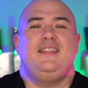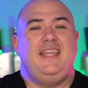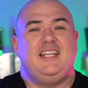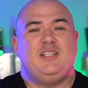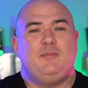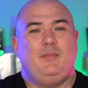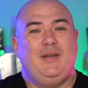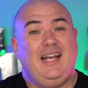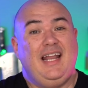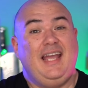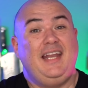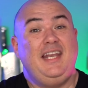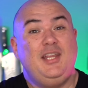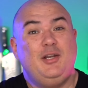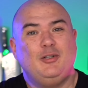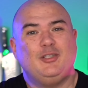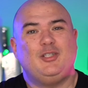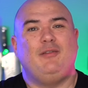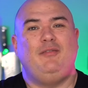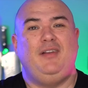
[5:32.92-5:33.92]
Thanks Bloodline
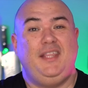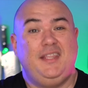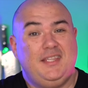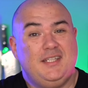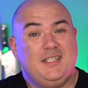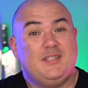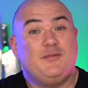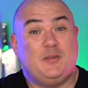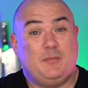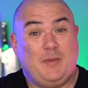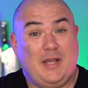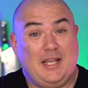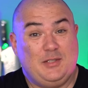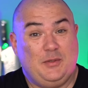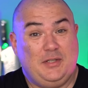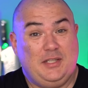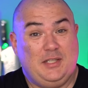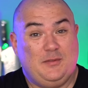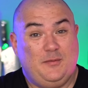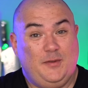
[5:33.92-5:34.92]
Heroes of Lithas for
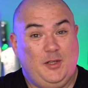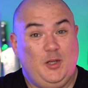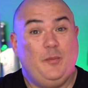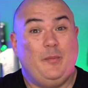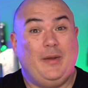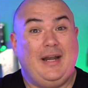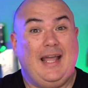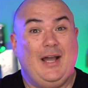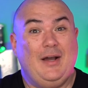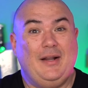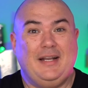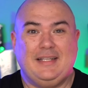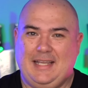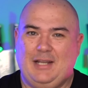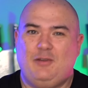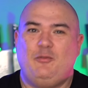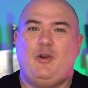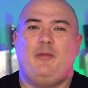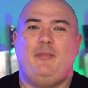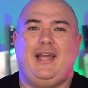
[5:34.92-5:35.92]
sponsoring this video, but now let's
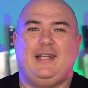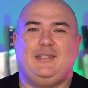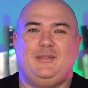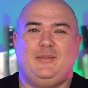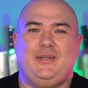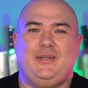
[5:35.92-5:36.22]
get right back to